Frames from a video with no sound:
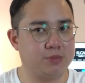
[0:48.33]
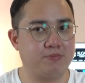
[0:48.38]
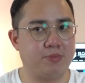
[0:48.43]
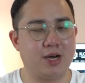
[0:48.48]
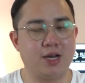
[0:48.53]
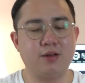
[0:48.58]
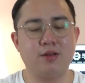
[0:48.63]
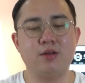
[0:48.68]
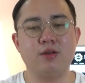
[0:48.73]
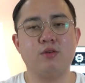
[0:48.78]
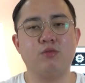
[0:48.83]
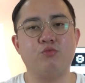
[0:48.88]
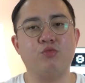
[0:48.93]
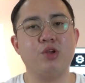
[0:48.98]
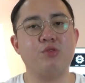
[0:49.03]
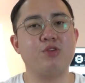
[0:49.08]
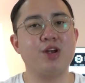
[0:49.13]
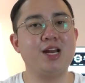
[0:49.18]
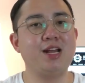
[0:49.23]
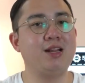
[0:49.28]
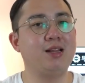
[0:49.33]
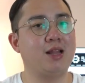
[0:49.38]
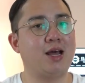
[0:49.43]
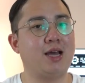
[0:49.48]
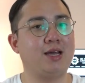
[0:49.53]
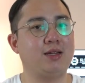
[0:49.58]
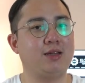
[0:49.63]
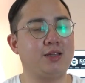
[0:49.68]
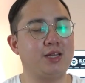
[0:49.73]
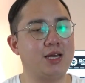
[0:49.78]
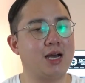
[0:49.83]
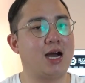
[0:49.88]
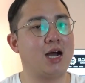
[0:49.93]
but we really liked the